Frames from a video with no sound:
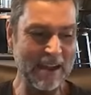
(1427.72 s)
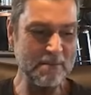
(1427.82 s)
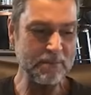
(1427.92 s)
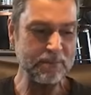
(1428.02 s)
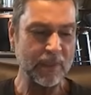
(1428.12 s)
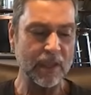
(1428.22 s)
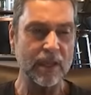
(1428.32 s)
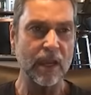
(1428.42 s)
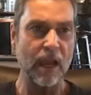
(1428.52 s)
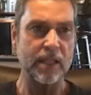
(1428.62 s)

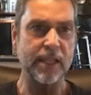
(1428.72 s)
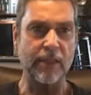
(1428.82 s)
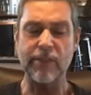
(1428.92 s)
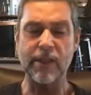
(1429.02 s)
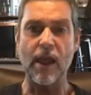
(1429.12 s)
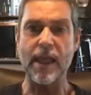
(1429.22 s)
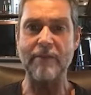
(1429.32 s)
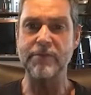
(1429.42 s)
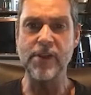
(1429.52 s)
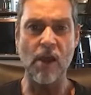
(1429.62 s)
The other thing I
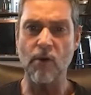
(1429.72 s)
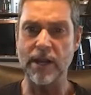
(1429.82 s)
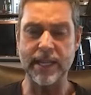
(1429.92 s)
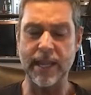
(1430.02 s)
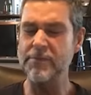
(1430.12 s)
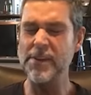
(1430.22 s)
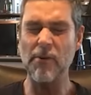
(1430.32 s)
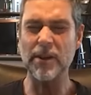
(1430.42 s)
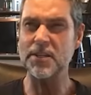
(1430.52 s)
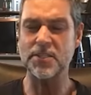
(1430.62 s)
have no idea, I have
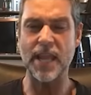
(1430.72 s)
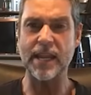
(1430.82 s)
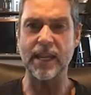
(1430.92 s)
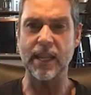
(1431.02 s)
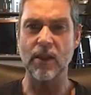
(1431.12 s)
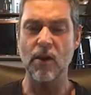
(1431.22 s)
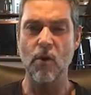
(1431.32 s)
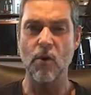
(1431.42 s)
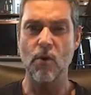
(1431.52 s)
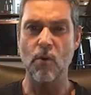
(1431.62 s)
no understanding.
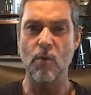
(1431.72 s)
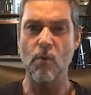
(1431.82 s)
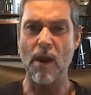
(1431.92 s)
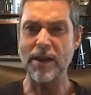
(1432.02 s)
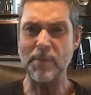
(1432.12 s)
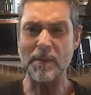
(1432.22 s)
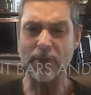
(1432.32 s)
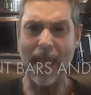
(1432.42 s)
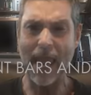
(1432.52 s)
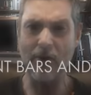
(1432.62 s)
Why do people
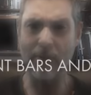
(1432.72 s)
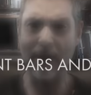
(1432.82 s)
care